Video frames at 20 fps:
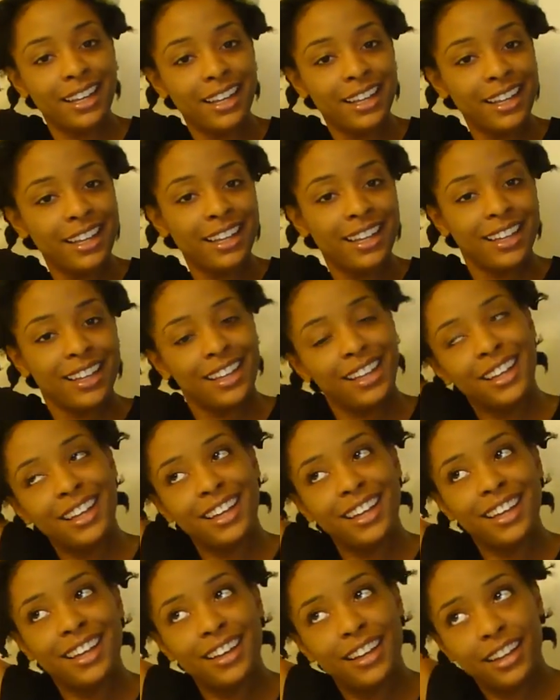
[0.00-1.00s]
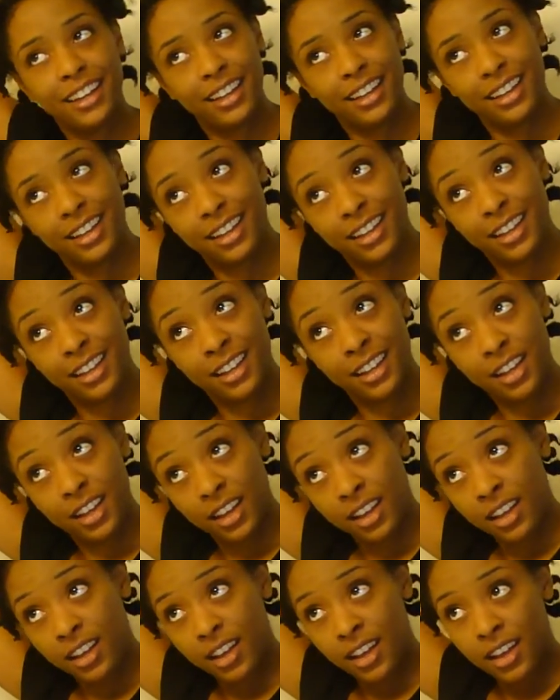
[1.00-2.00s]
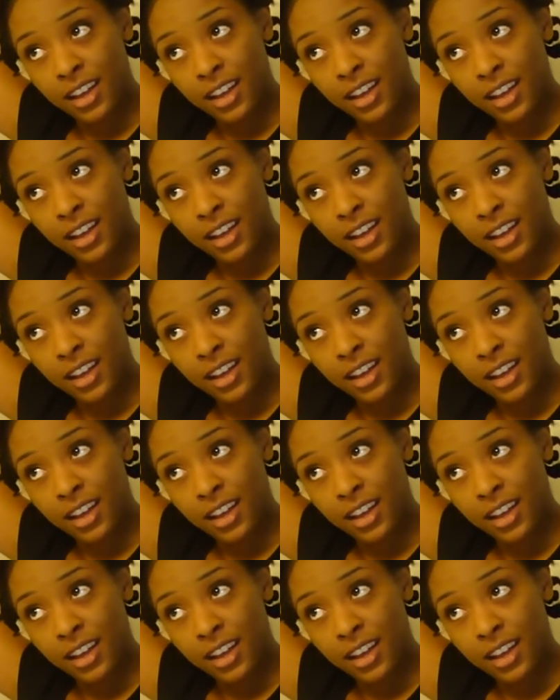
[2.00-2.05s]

No one is speaking in this clip.